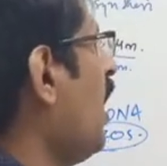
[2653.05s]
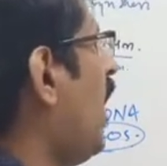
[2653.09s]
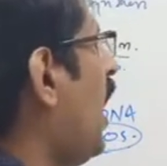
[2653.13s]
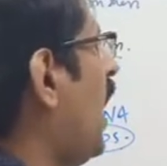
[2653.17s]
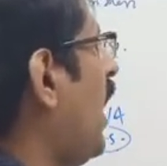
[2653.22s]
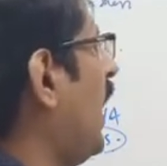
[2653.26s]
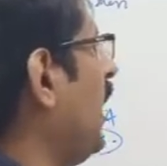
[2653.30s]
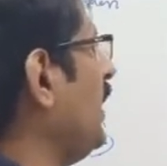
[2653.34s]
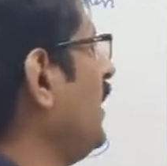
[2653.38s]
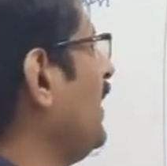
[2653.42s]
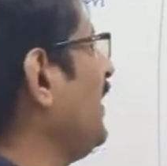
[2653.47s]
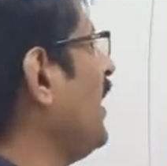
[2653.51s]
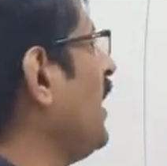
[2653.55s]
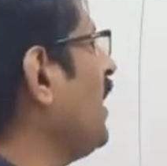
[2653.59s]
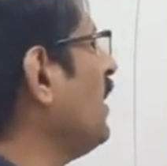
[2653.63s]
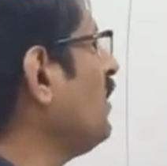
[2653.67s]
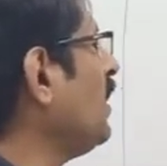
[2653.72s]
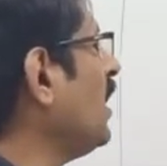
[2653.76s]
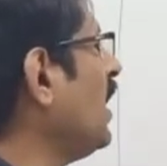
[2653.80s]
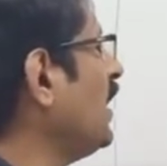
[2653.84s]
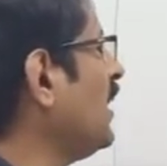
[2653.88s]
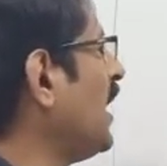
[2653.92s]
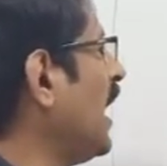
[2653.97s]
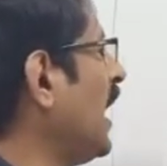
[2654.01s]
and it
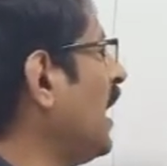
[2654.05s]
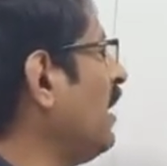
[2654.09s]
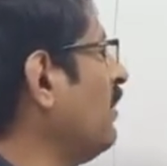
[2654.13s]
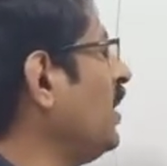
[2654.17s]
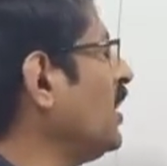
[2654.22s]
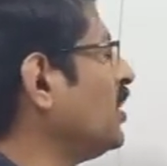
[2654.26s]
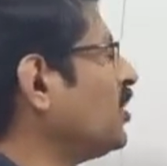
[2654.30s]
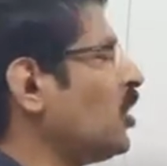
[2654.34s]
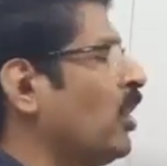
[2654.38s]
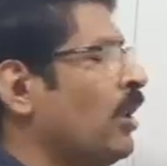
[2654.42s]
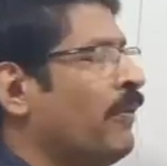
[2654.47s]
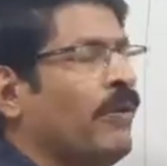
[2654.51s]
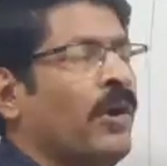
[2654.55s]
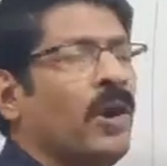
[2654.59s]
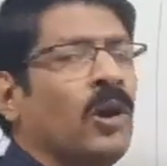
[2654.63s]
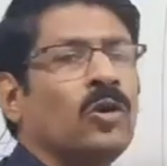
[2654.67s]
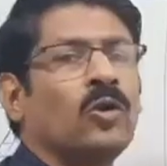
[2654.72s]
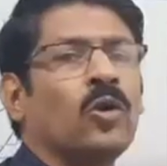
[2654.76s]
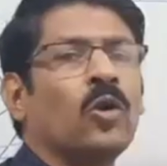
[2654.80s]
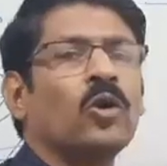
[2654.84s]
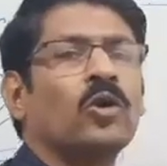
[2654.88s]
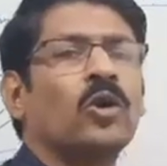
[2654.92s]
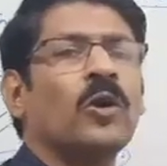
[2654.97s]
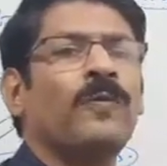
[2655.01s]
has a diameter
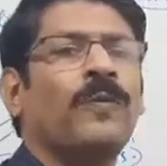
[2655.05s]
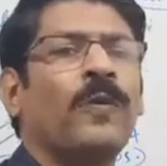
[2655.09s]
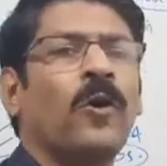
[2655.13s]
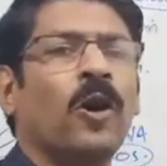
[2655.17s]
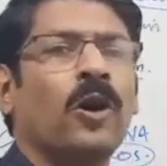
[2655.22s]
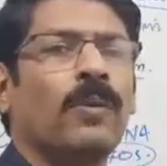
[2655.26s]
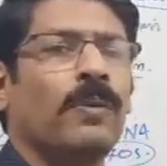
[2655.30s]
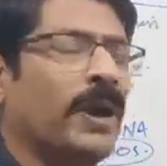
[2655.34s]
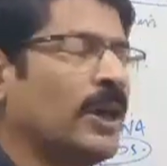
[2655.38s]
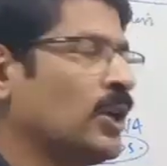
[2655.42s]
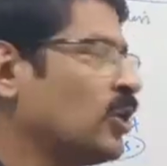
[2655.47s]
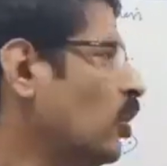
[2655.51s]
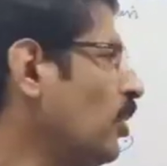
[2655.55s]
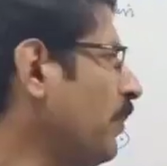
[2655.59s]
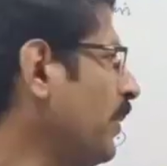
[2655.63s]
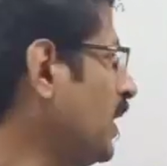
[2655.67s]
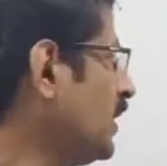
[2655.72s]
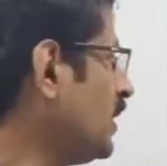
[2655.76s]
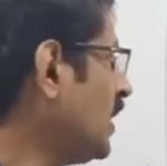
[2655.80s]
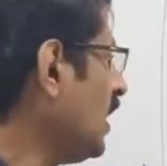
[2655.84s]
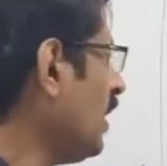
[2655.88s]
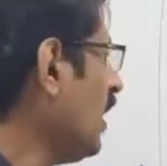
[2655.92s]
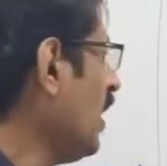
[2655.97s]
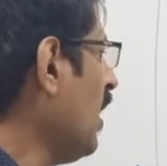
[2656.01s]
of 2 to 4
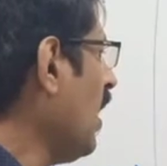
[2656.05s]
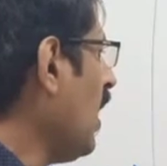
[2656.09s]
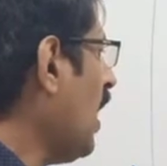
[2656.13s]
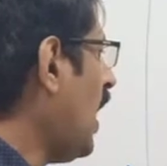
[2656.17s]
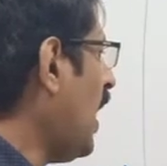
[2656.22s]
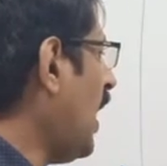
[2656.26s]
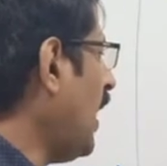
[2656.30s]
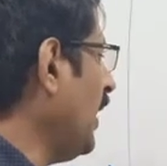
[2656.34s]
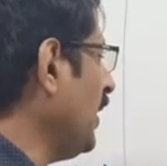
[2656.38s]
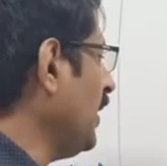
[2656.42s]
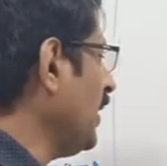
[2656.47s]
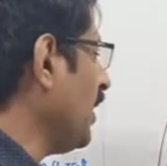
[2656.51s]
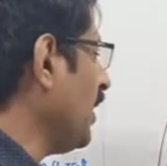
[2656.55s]
micrometer. And